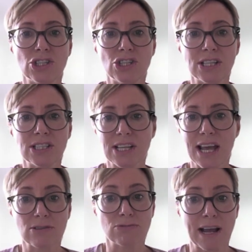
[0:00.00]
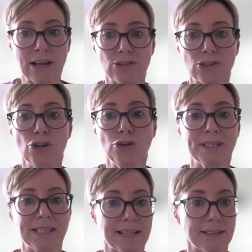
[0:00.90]
just at around
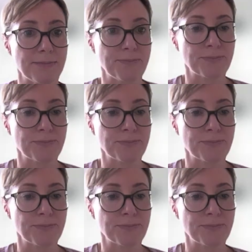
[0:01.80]
2%.